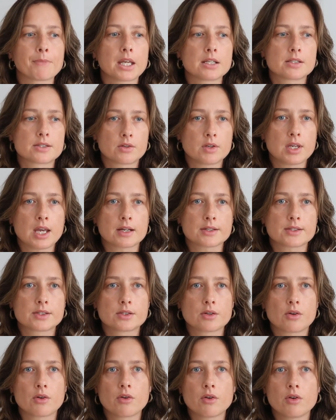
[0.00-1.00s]
So yeah,
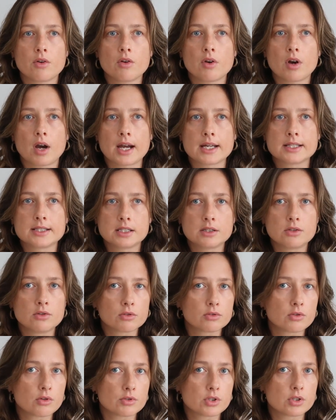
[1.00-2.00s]
so I did
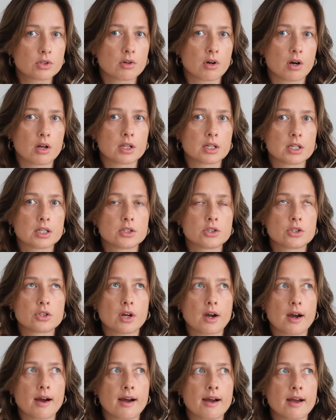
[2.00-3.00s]
not go to college.
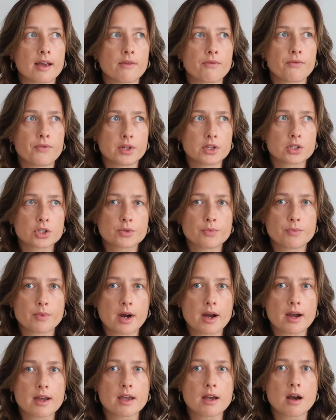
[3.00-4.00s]
I finished
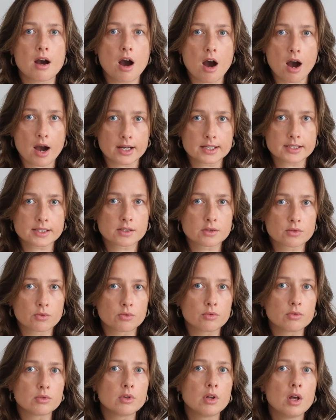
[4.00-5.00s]
my high
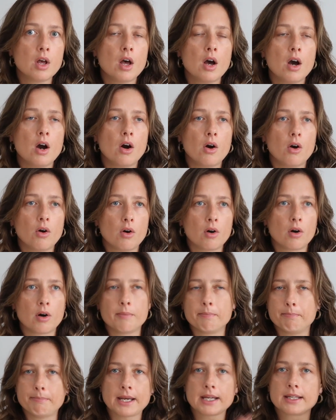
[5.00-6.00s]
school.
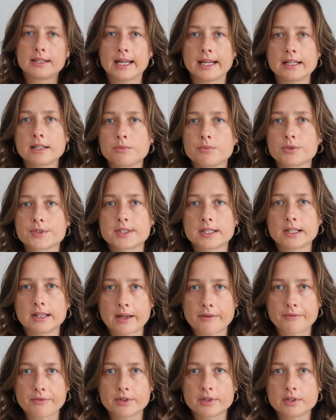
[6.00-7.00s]
Back then it was
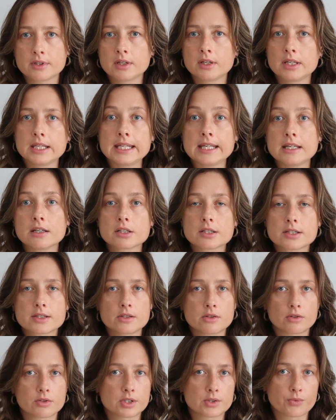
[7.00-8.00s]
11
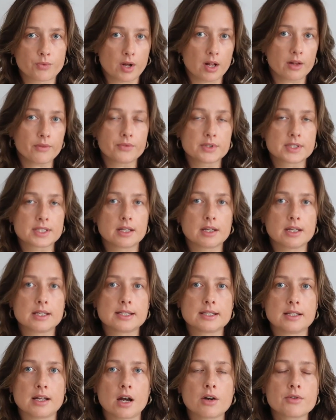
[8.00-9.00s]
years, not 12 as it
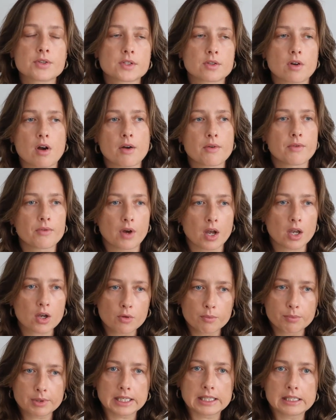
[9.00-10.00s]
is now. So I
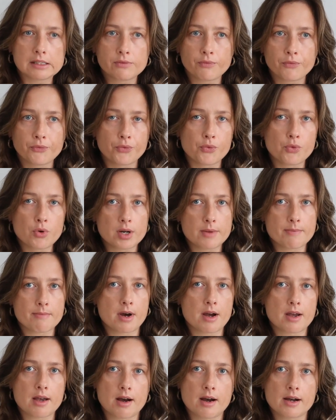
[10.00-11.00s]
completed fully
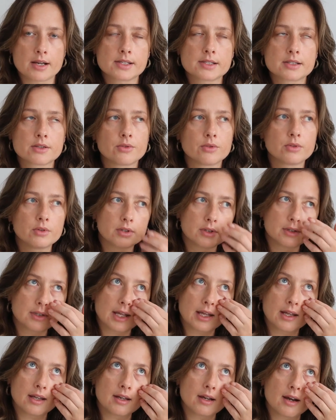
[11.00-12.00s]
my high school.
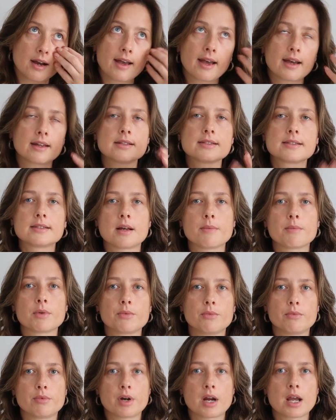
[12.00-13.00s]
Then I had a
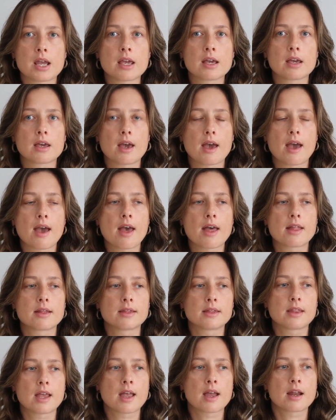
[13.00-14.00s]
summer break
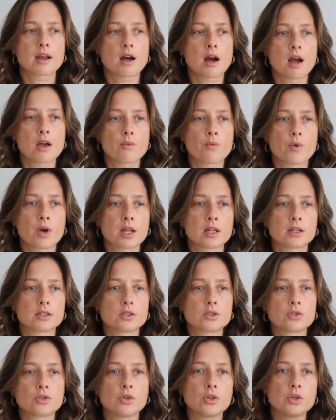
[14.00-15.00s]
and then I
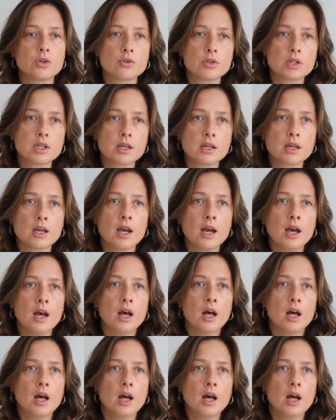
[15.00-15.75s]
went to uni